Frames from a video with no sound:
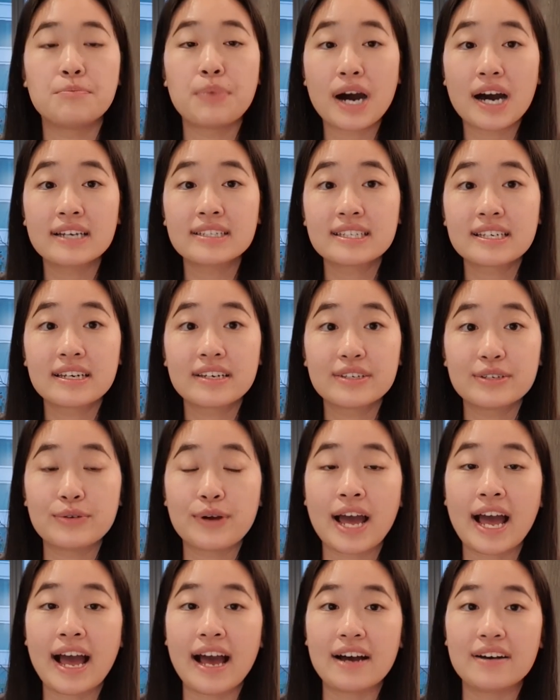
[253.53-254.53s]
but you
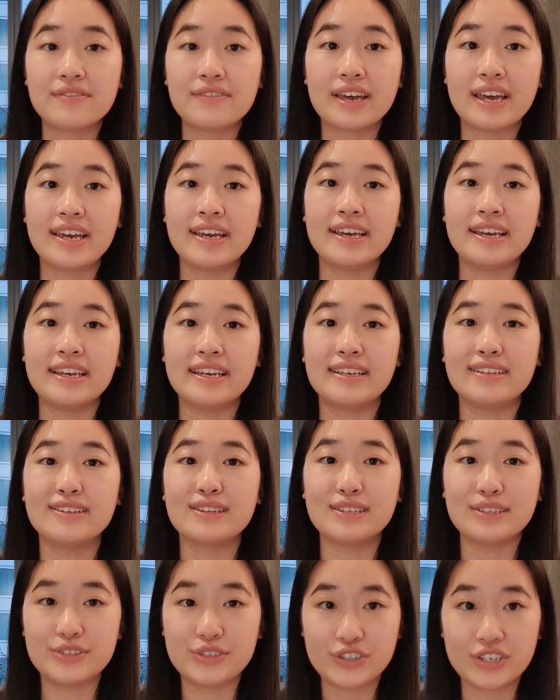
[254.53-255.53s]
have a
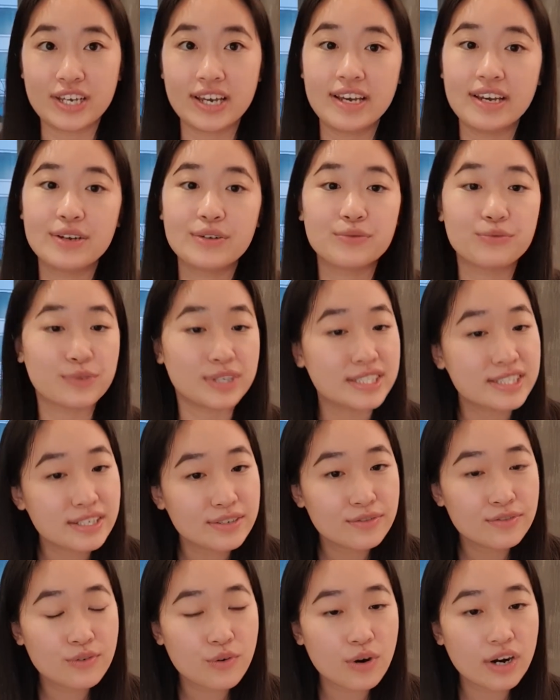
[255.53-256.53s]
legit reason
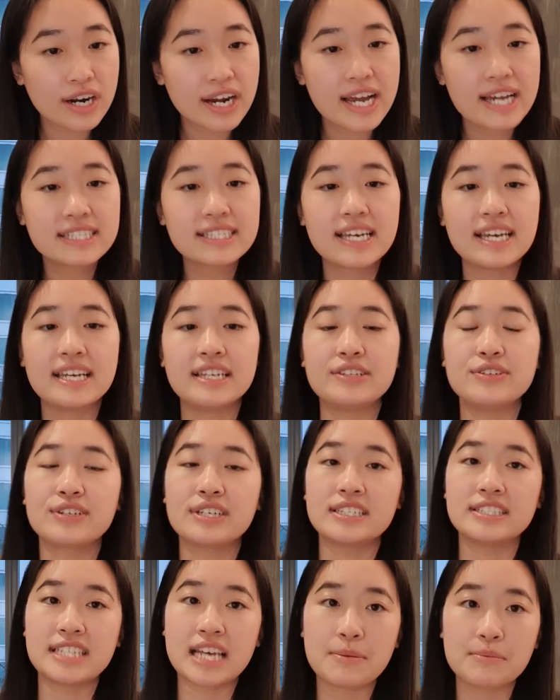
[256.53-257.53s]
for it and you
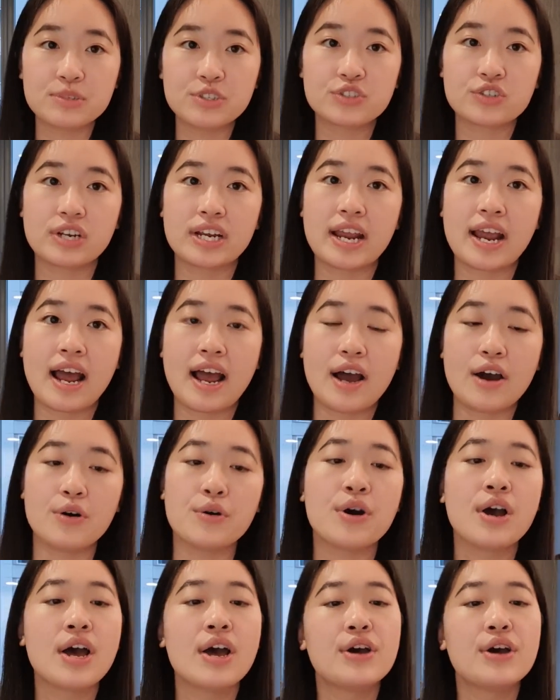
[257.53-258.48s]
can demonstrate how